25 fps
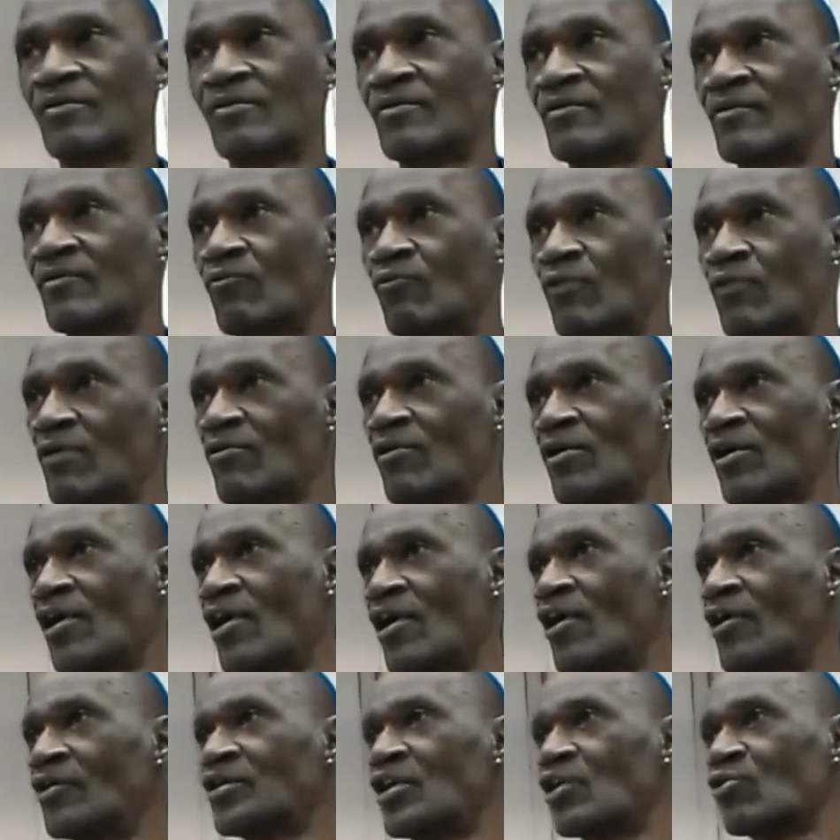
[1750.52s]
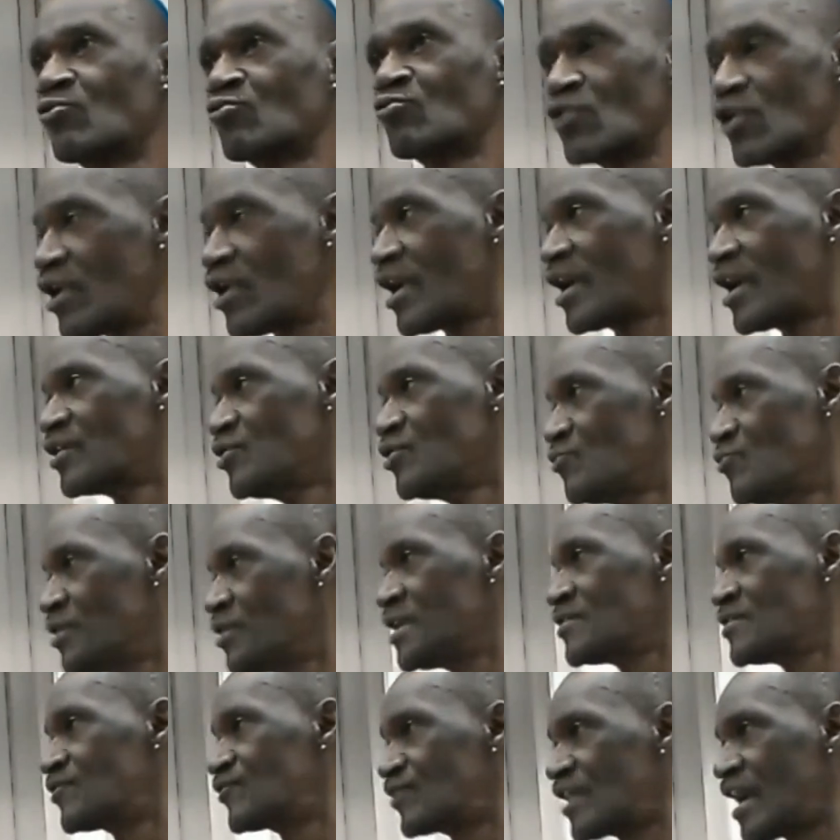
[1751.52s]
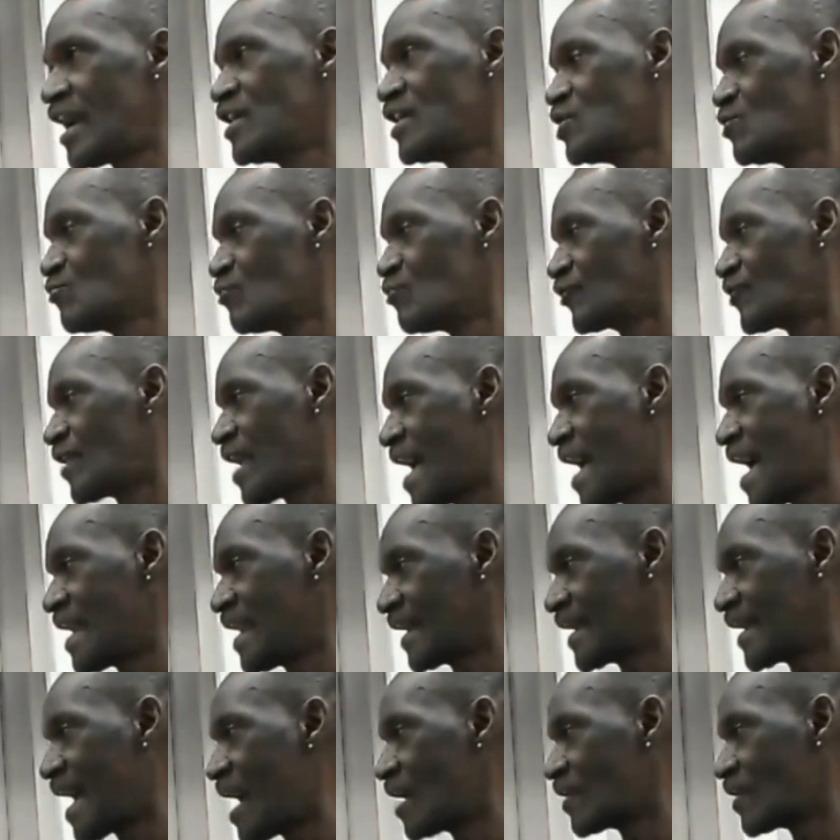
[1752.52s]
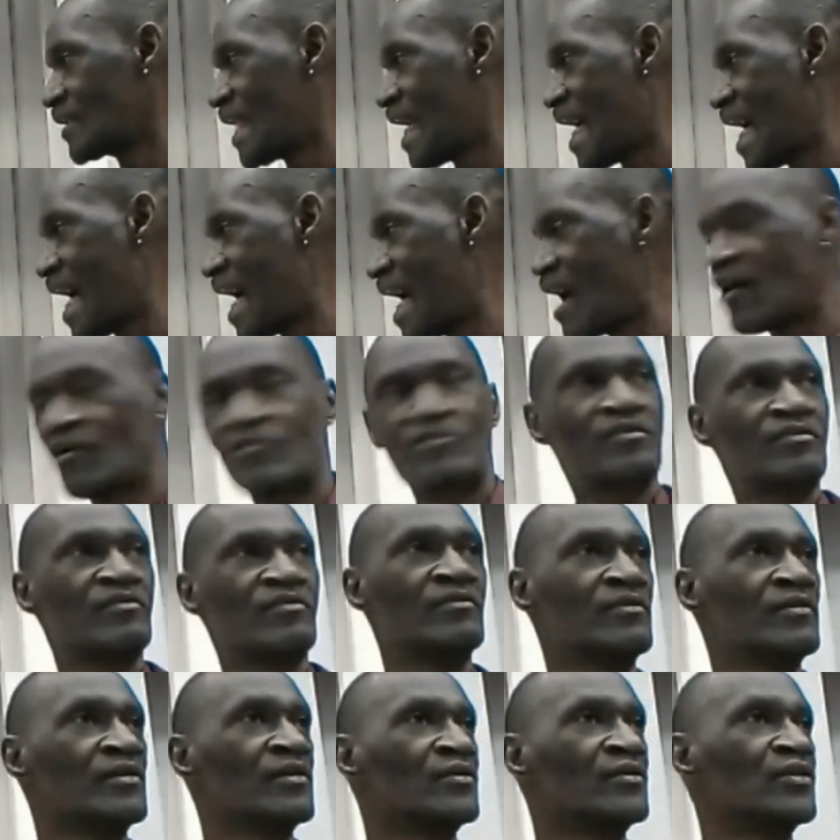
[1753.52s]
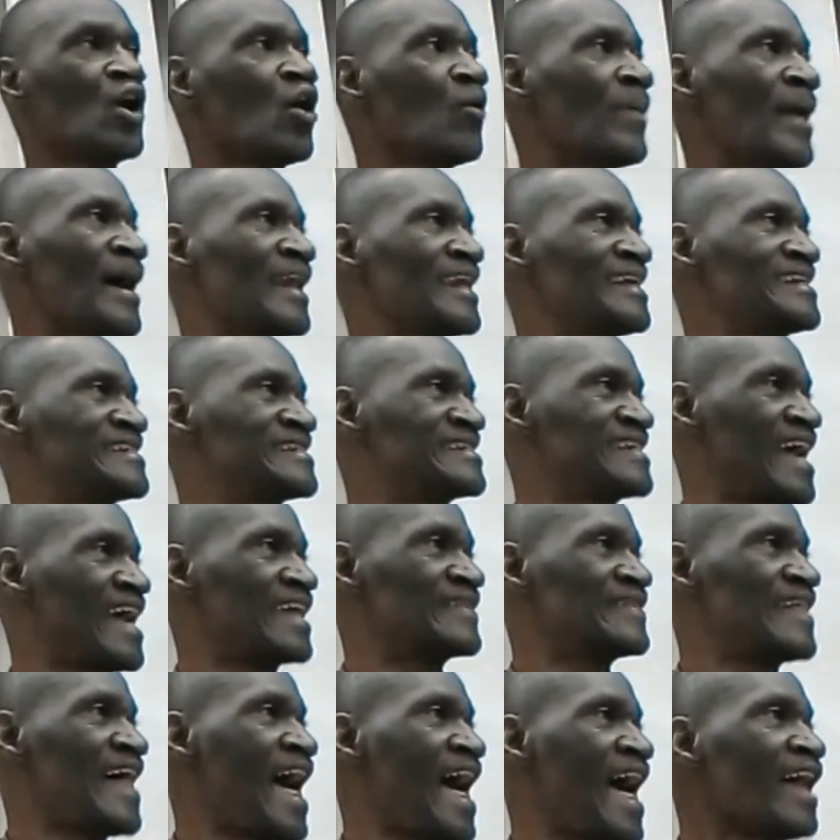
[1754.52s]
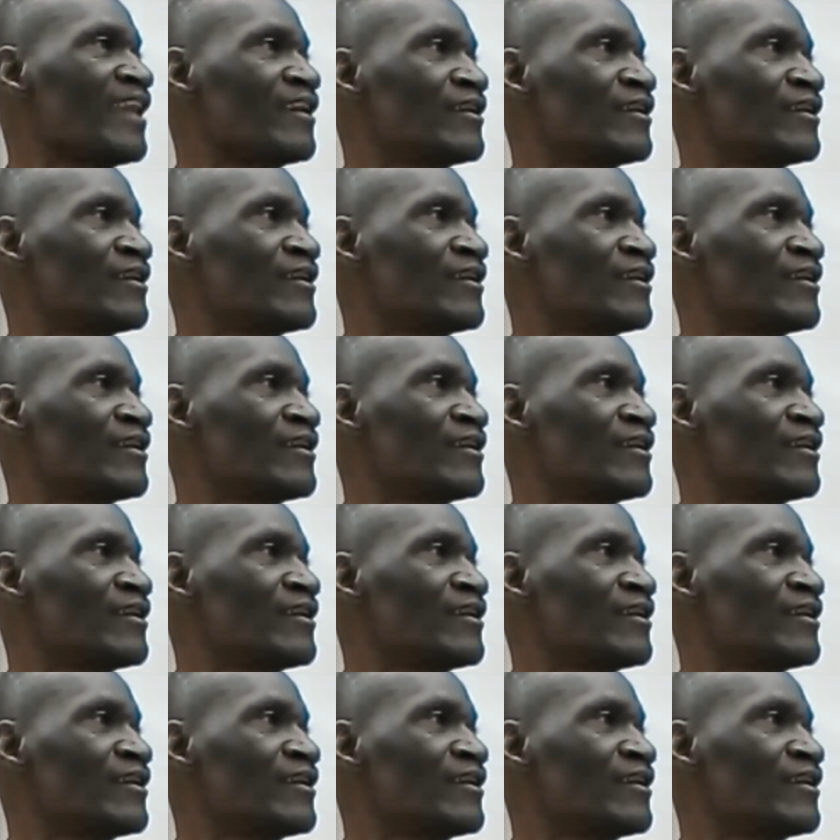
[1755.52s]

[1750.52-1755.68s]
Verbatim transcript: We were on the run. You didn't say you was an addict out loud. Nobody said that.